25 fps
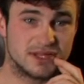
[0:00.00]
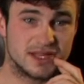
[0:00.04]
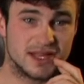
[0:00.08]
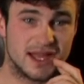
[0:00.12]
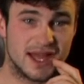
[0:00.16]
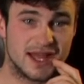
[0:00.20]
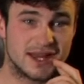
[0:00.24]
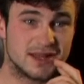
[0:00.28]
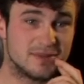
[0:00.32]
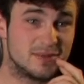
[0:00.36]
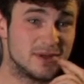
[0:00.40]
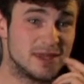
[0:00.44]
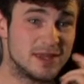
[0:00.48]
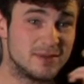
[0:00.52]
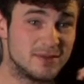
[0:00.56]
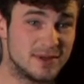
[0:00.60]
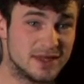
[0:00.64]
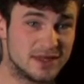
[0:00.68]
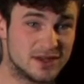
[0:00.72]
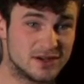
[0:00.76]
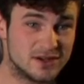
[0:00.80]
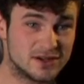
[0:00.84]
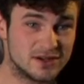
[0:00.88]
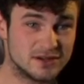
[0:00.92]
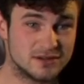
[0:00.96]
He had a
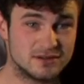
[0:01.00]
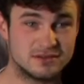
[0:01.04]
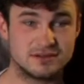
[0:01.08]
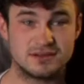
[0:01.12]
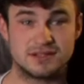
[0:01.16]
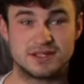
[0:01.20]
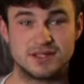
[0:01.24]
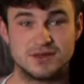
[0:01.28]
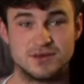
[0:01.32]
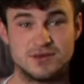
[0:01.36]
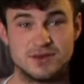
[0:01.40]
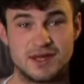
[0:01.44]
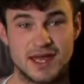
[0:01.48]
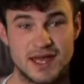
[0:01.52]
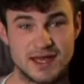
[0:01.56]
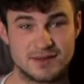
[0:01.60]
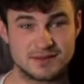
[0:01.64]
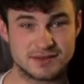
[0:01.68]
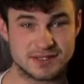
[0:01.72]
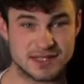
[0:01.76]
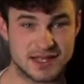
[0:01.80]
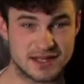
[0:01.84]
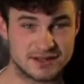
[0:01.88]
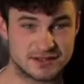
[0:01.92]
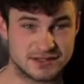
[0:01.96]
BB gun, 2
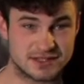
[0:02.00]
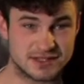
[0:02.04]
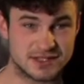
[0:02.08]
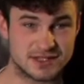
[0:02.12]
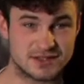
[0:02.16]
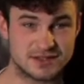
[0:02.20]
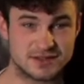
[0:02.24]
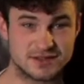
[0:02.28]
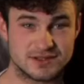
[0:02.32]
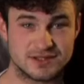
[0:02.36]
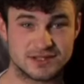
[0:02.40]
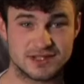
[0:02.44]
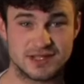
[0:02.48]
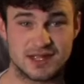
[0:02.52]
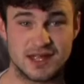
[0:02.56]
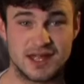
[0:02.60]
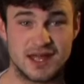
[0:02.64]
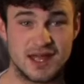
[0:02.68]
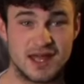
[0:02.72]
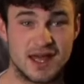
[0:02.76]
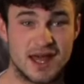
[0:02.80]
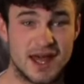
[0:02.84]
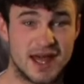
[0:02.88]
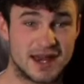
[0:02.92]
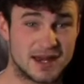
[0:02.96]
games consoles,
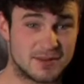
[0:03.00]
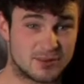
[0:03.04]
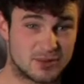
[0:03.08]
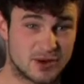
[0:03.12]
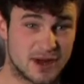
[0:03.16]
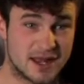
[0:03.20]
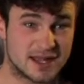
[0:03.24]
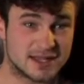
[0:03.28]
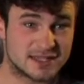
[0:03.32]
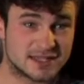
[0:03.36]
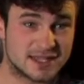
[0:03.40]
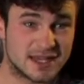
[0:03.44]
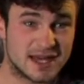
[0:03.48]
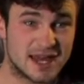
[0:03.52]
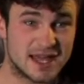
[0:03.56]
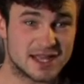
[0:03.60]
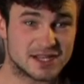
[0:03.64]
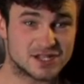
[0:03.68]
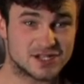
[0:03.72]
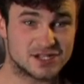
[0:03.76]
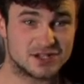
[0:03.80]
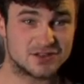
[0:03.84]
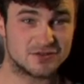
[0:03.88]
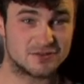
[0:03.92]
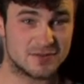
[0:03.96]
and a prize
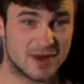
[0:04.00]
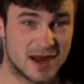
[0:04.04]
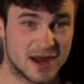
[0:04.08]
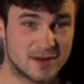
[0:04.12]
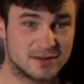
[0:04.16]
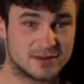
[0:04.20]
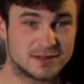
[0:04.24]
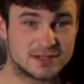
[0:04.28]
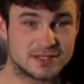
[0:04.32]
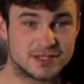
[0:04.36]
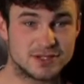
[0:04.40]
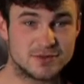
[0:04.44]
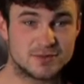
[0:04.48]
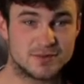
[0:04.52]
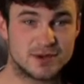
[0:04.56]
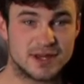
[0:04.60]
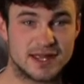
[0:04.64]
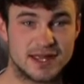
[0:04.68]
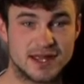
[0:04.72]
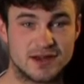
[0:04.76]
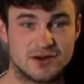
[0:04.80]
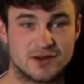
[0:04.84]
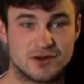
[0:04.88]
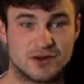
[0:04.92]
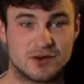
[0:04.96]
collection of Marvel
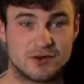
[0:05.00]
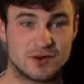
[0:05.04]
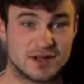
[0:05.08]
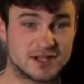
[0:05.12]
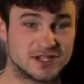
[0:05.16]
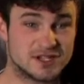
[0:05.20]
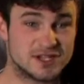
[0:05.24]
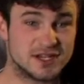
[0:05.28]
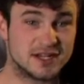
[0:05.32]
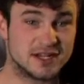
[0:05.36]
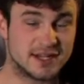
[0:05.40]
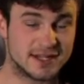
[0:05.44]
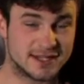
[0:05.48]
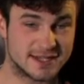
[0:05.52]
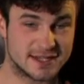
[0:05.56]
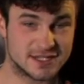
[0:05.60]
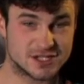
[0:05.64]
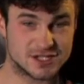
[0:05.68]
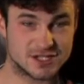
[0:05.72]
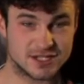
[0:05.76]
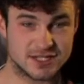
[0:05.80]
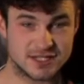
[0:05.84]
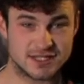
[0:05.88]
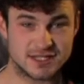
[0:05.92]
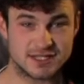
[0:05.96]
superhero original
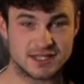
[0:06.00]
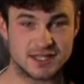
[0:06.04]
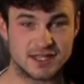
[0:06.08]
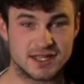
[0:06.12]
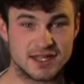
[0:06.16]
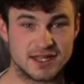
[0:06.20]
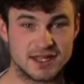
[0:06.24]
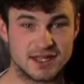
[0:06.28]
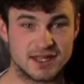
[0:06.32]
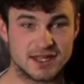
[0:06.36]
editions.